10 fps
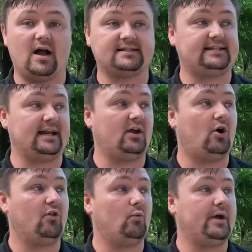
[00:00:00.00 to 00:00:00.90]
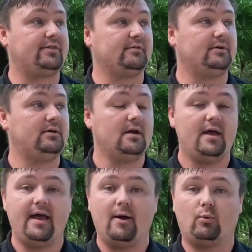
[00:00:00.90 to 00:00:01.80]
rock steady all the way through.
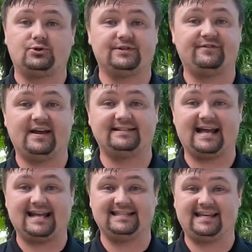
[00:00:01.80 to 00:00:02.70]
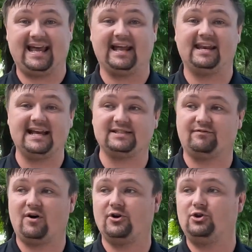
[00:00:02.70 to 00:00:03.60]
which was fantastic. It had nice
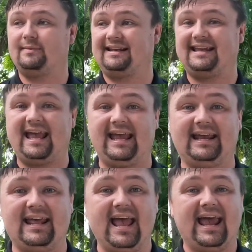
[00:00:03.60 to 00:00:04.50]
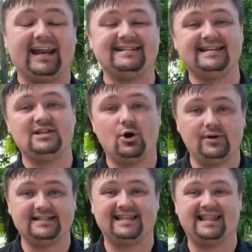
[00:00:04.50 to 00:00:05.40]
volume and gain, and I did
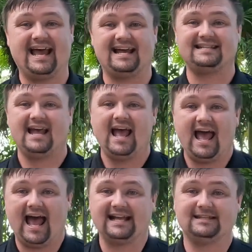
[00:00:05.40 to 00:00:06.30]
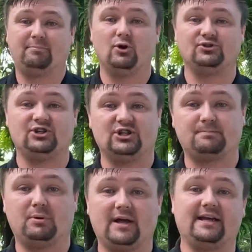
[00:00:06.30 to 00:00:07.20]
notice that as opposed to
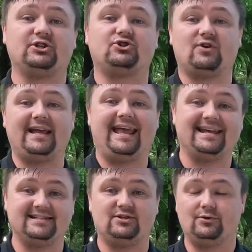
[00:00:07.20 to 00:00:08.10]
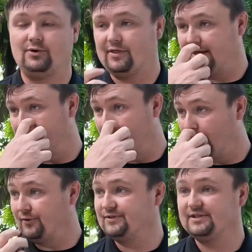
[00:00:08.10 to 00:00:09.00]
just plugging straight into the
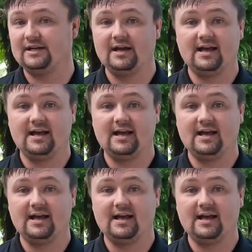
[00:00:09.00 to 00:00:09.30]
Bose